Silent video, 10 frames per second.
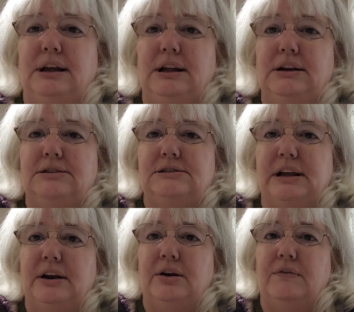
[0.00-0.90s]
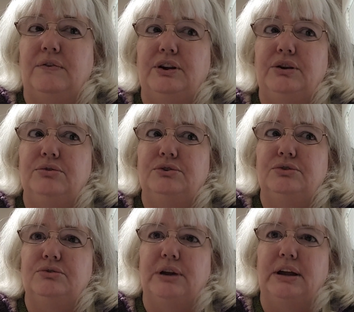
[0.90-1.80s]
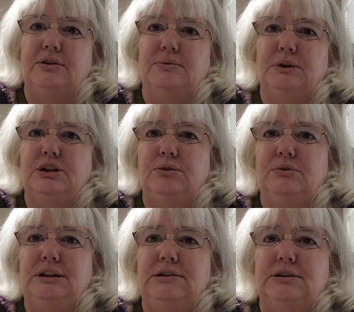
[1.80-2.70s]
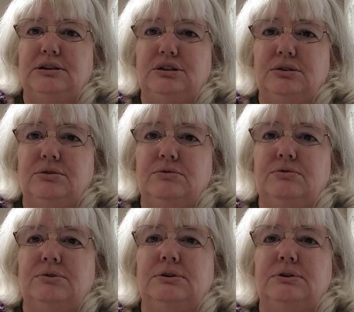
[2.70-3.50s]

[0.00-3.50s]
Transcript: It is there for you to gauge what you need to do